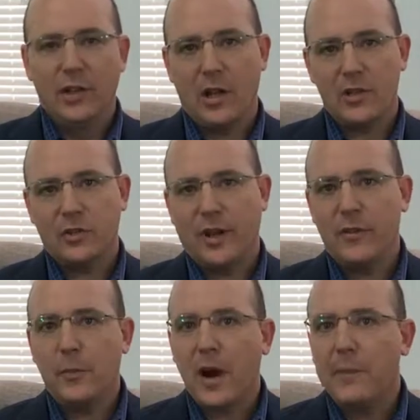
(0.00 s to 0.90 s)
They'll also
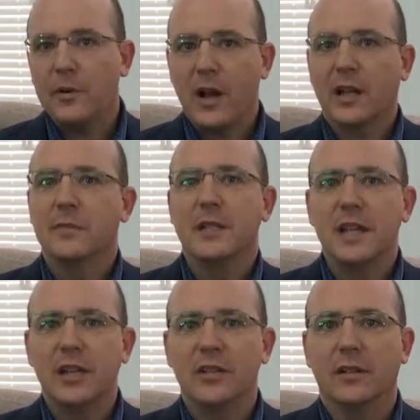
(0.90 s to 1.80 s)
have the proper
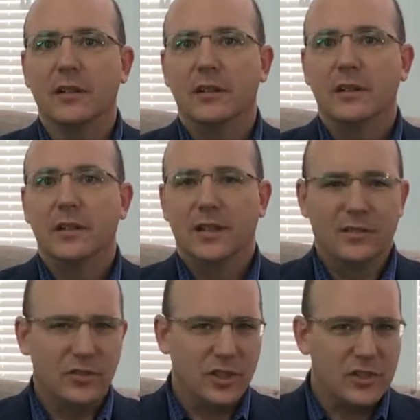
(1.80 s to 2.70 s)
documentation,
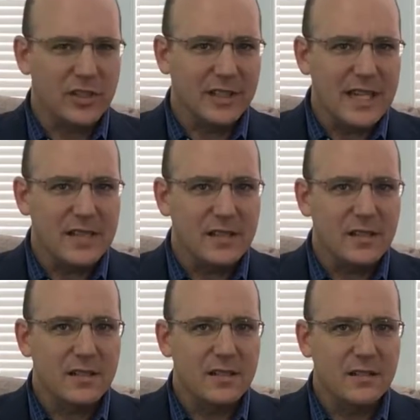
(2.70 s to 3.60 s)
such as
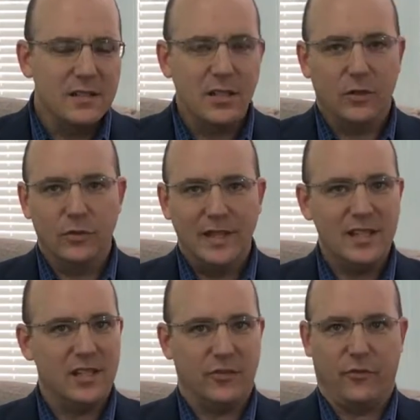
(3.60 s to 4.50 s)
leases. You know,
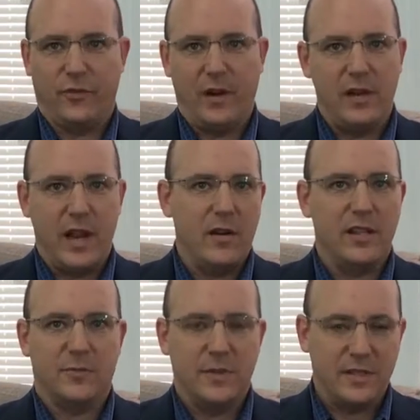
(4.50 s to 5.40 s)
leases are very
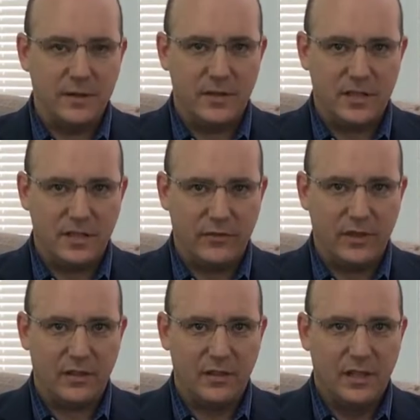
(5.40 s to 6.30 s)
area
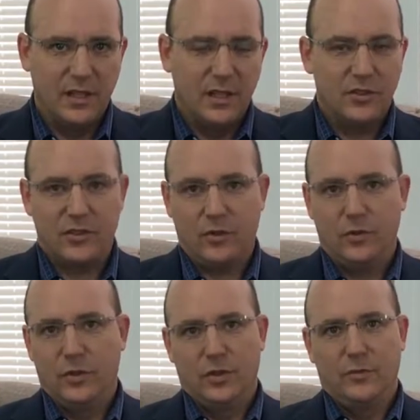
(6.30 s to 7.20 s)
specific.
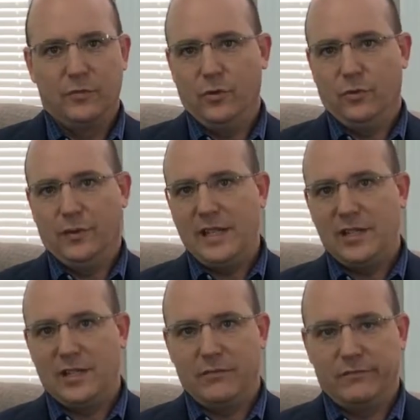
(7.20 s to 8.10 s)
So your
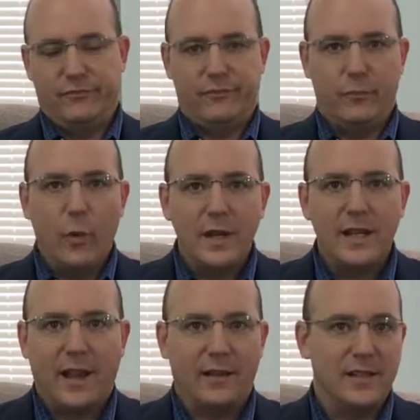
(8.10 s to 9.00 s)
lease in one
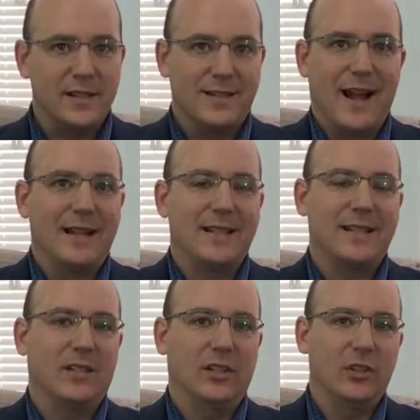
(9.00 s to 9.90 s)
county is not
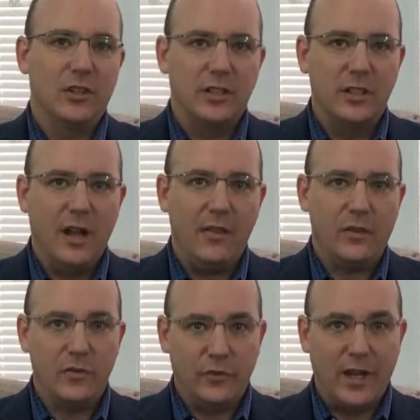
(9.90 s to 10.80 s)
necessarily good in
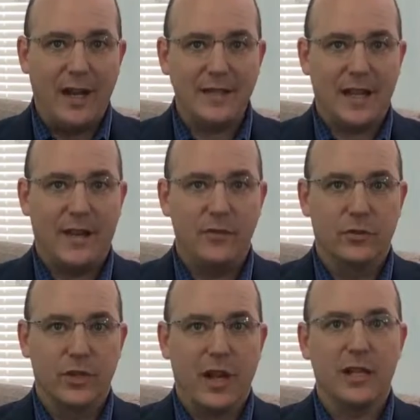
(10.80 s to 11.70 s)
another. You've got to have
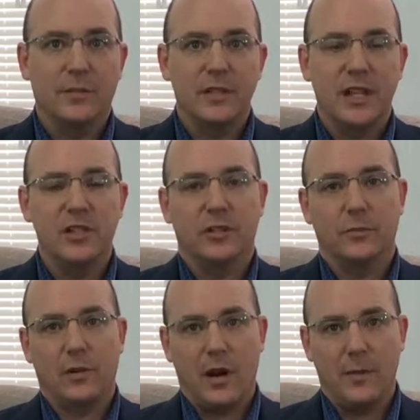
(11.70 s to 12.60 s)
your
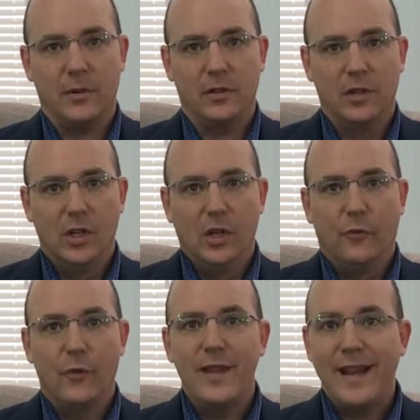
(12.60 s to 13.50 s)
documentation proper
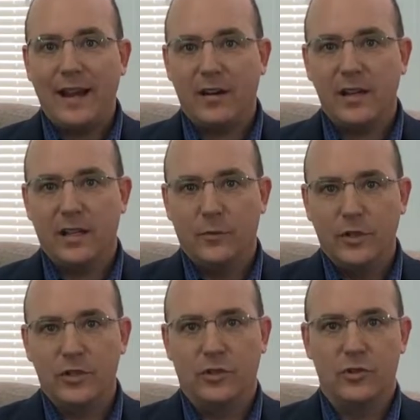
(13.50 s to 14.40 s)
for the area in
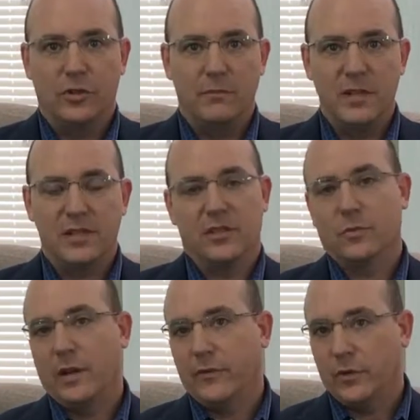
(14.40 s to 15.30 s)
which you're doing
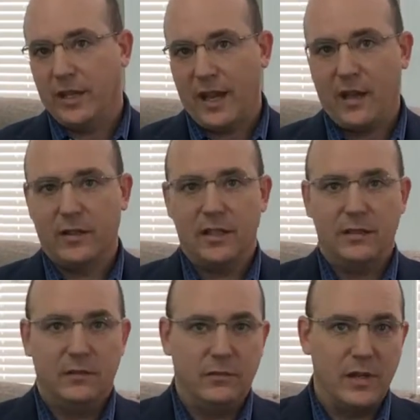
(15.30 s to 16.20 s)
business, whatever
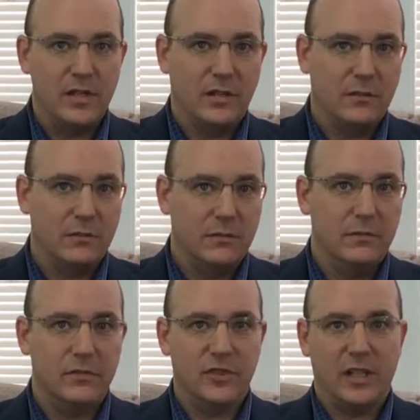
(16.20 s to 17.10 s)
county, region,
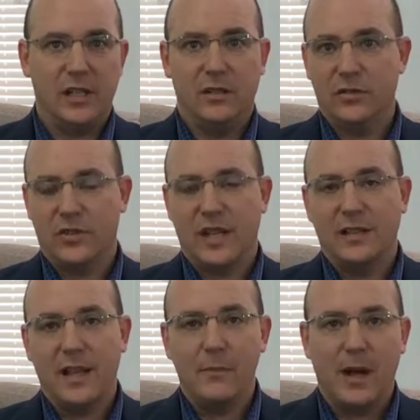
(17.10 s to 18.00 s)
city, or
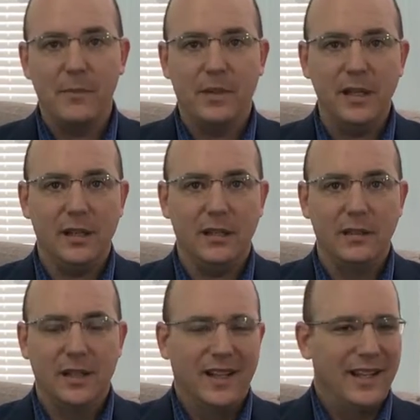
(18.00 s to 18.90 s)
state that might be.
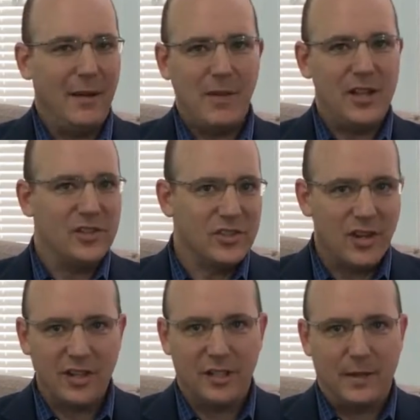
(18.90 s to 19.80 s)
And I'm not just
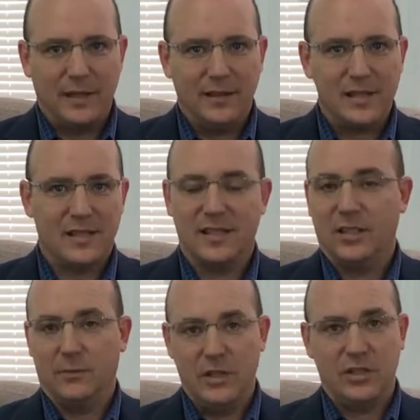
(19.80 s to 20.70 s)
talking about leases. It
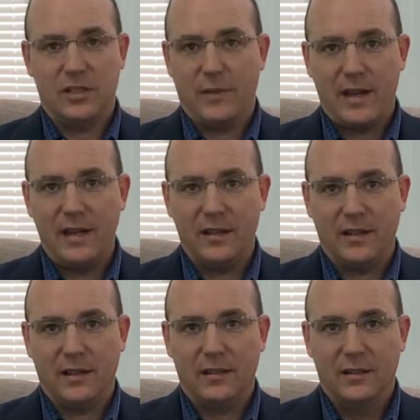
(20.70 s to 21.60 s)
could be just about
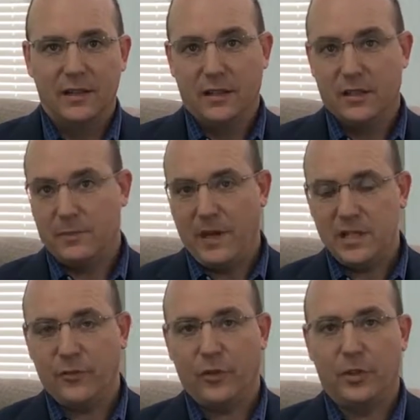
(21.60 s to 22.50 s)
anything,
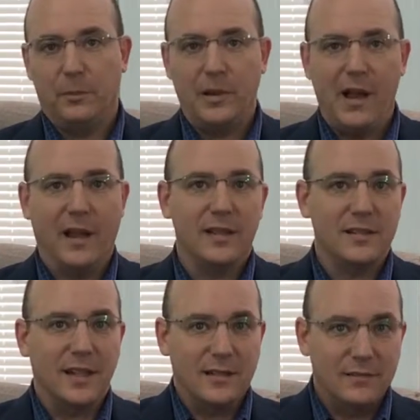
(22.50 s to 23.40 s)
especially for
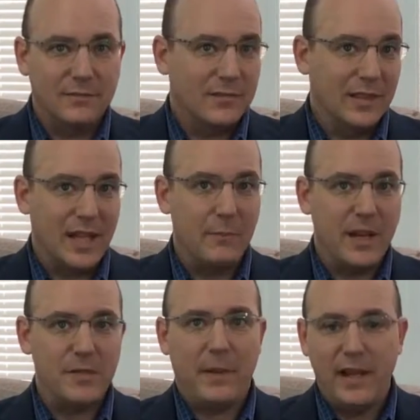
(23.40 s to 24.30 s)
compliance, like
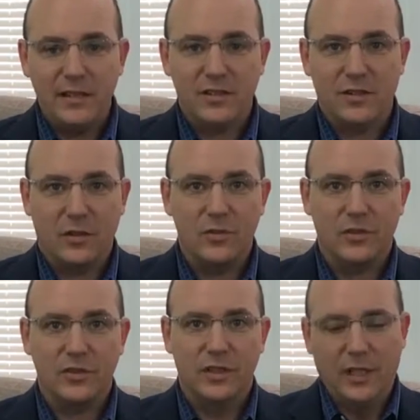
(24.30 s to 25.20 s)
lead-based paint
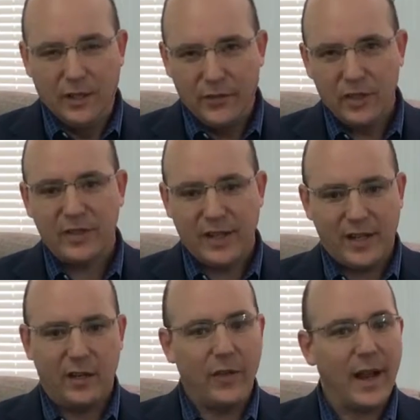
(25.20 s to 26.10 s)
disclosures. They'll take
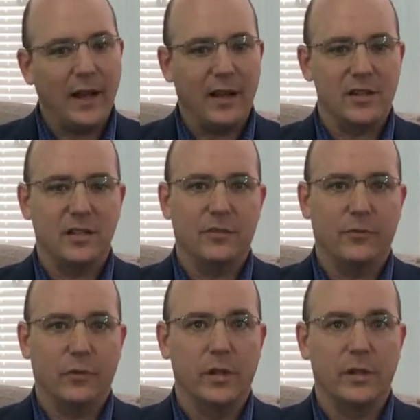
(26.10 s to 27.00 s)
care of that kind of
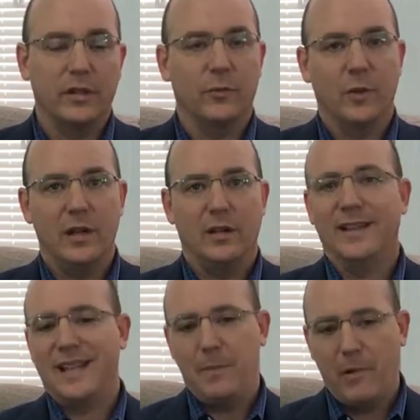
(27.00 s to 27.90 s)
stuff for you as well
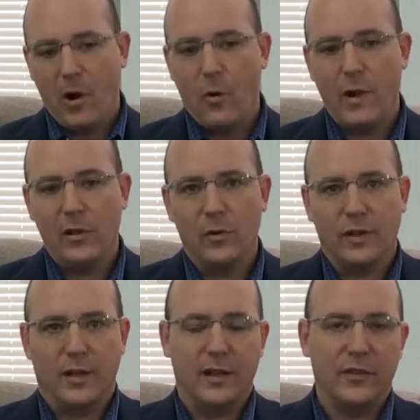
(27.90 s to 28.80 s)
and keep it all well
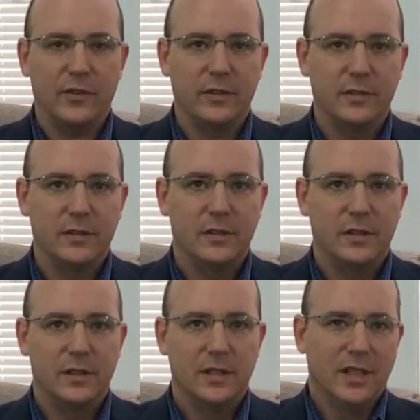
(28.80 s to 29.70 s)
organized.
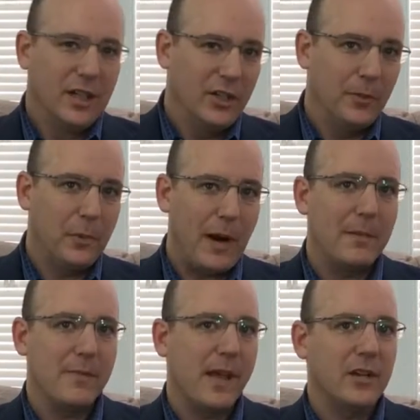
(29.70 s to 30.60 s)
A good
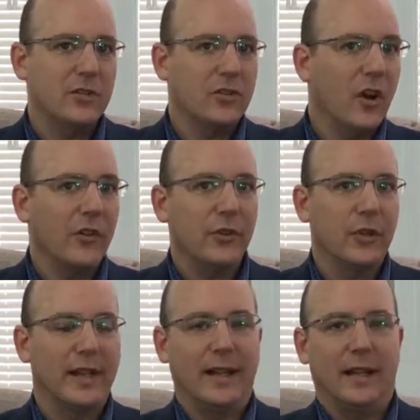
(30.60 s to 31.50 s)
property manager is also
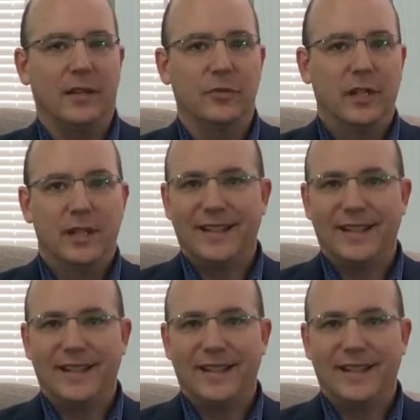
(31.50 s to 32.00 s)
going to have